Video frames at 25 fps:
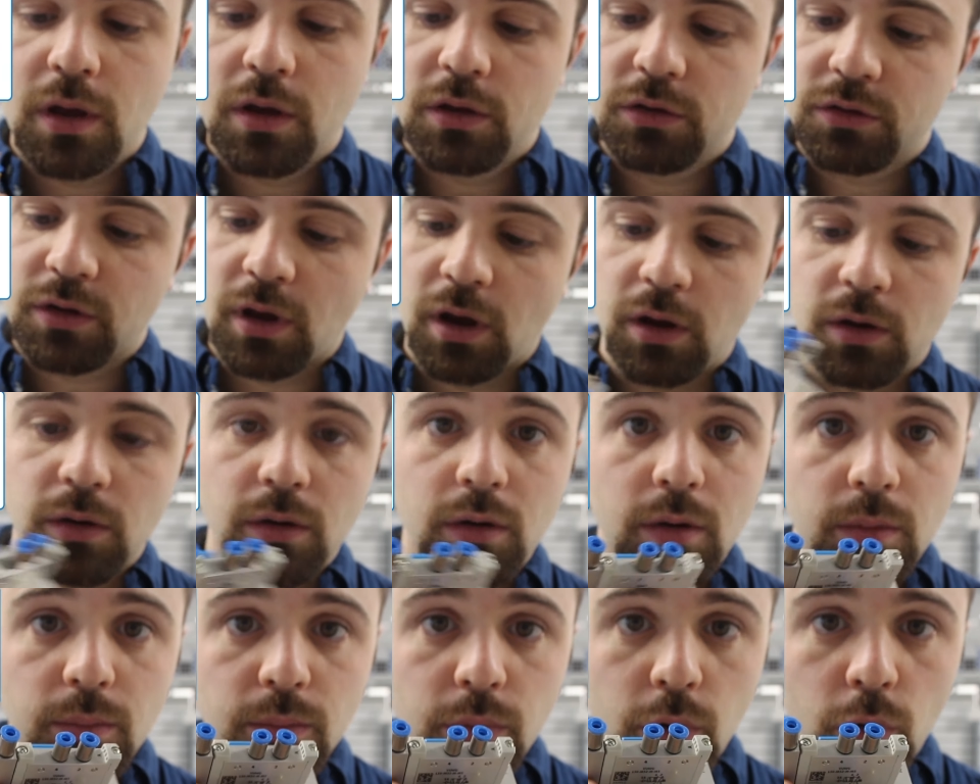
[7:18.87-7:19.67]
So
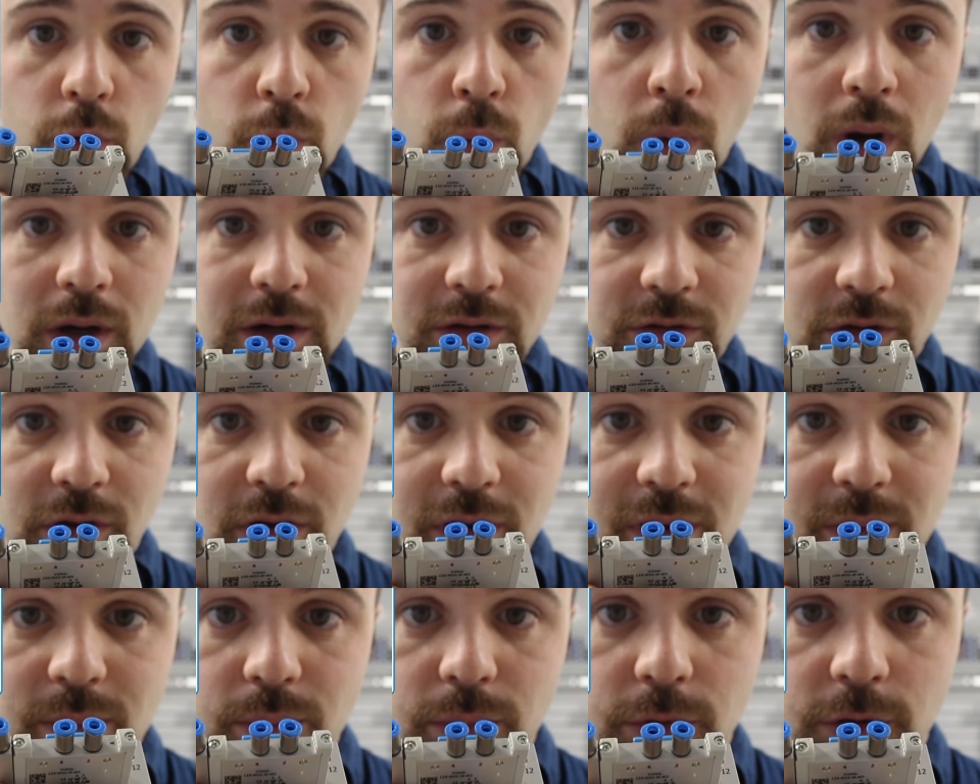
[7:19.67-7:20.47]
port 1 is
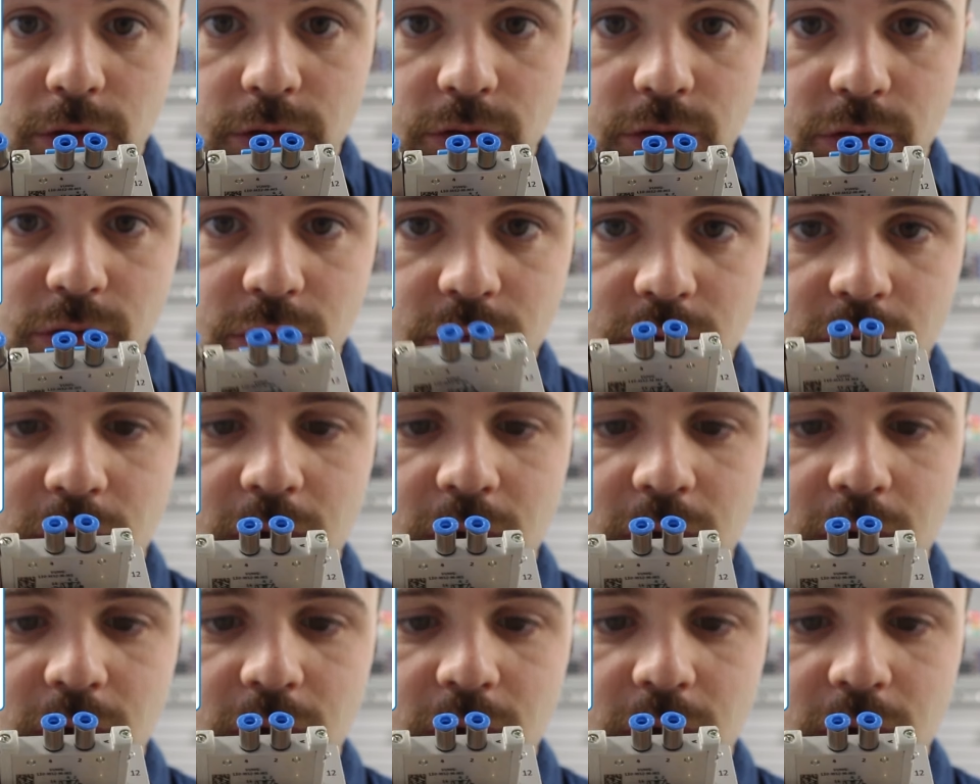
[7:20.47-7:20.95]
our input.